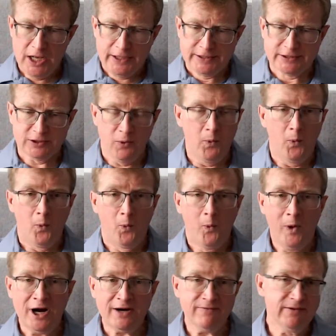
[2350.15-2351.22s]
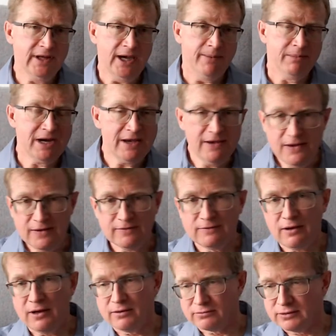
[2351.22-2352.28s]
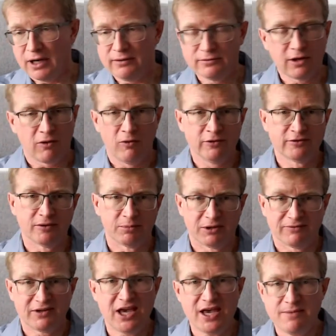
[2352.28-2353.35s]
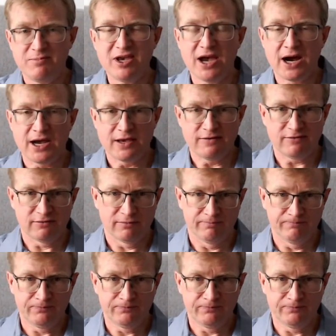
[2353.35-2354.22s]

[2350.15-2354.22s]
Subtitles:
So one of them is around the concept of KPIs,